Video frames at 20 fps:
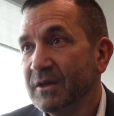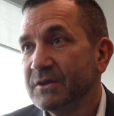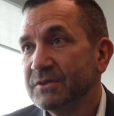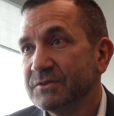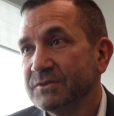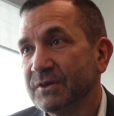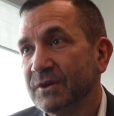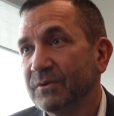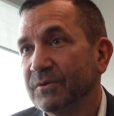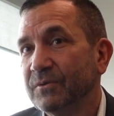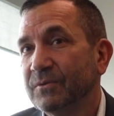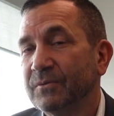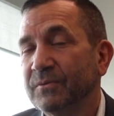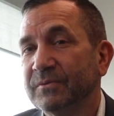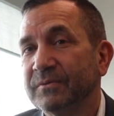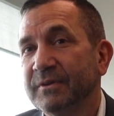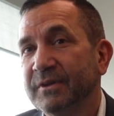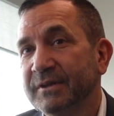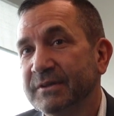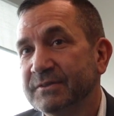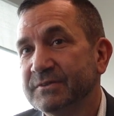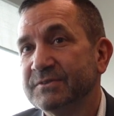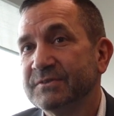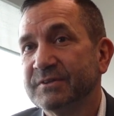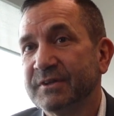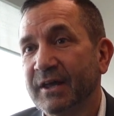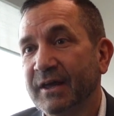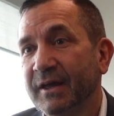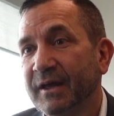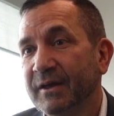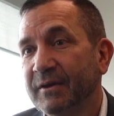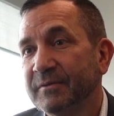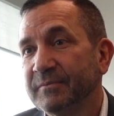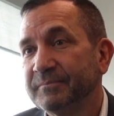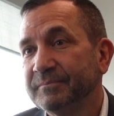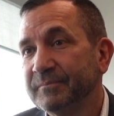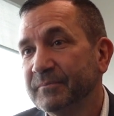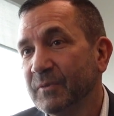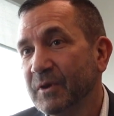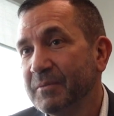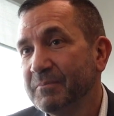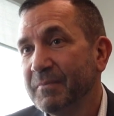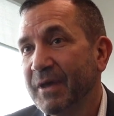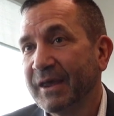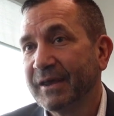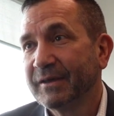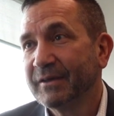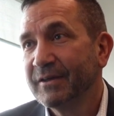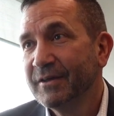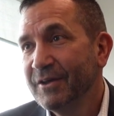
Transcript: So it's, we make